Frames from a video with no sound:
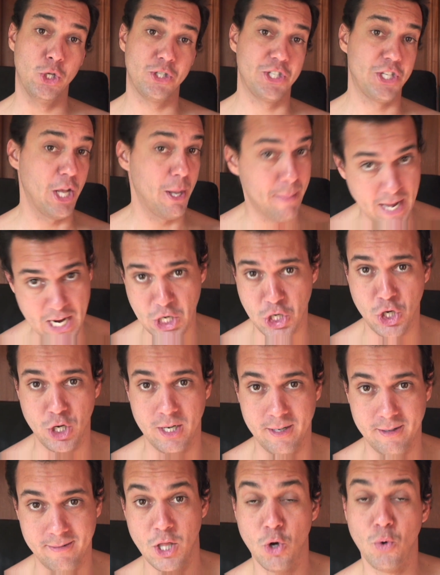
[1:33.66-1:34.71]

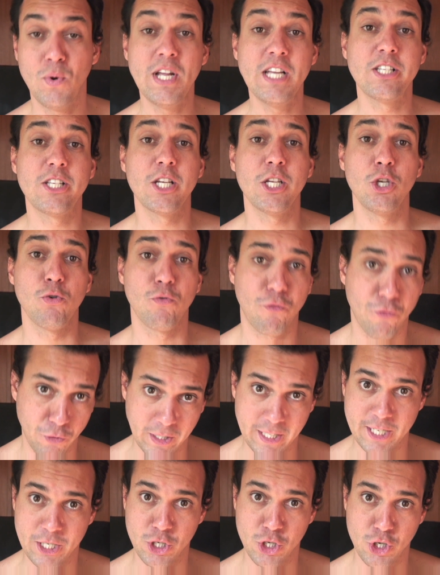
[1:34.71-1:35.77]
summation. The reason you
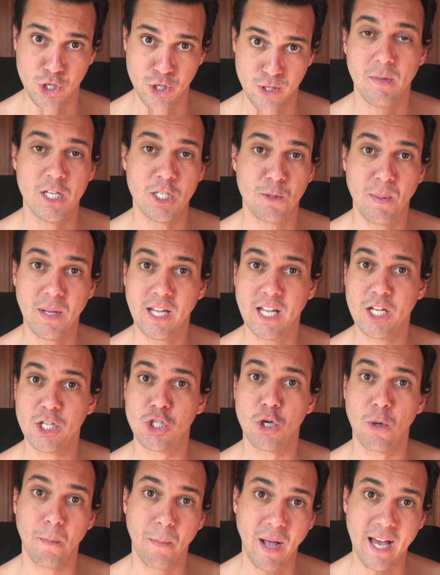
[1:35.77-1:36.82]
flinch is because
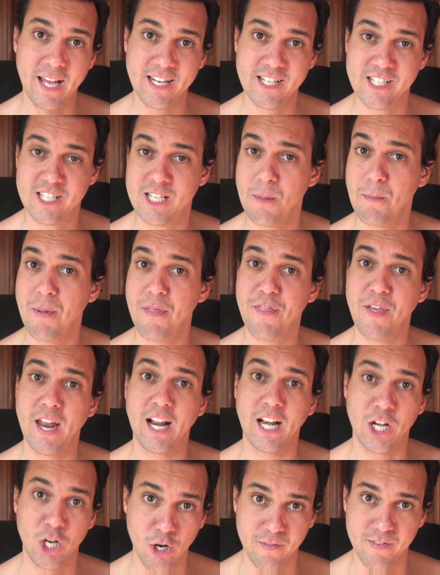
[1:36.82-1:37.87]
your body's
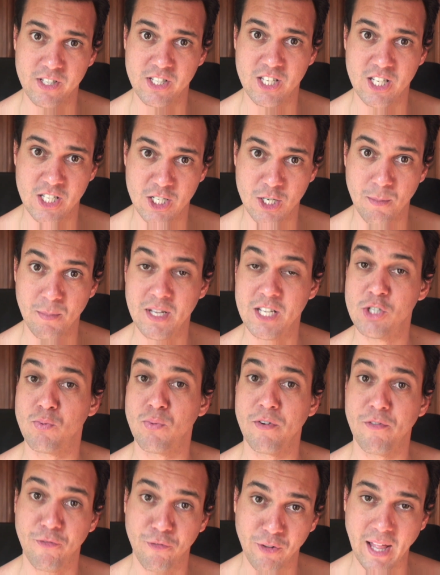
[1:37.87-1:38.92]
sympathetic nervous system is
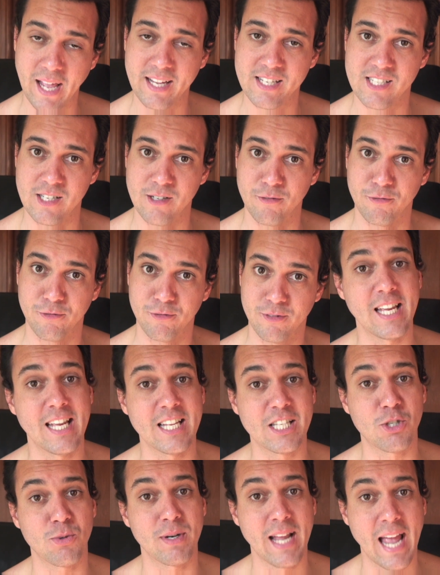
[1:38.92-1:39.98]
reflexive.
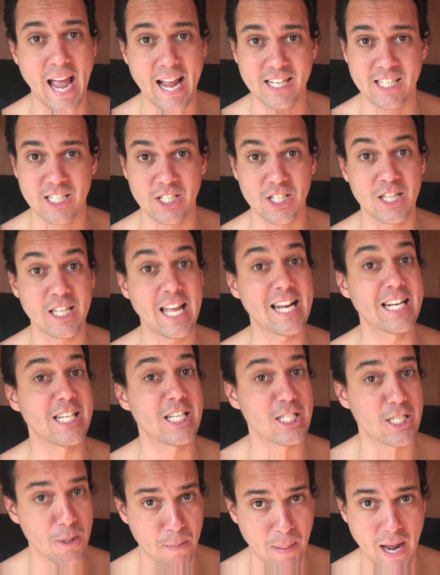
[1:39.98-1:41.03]
It's reacting to the
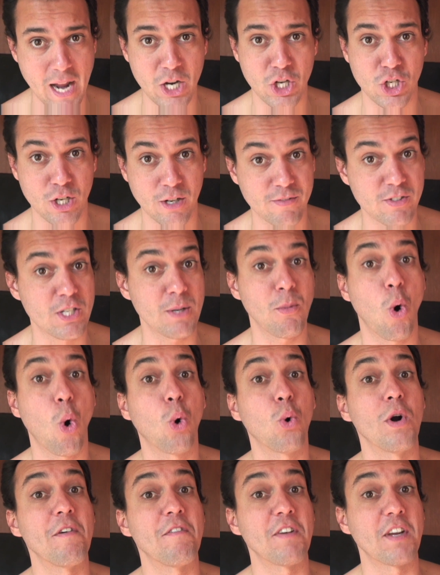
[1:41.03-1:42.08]
anticipation of some
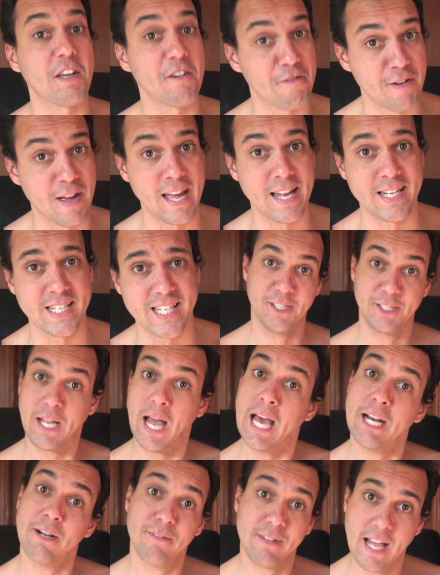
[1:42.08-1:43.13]
horrific event.
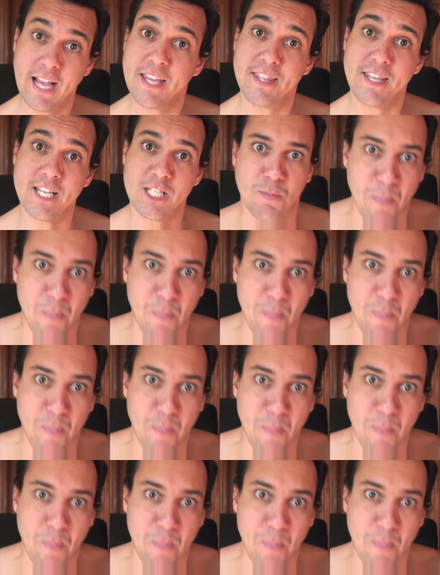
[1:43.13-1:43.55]
Kind of like this.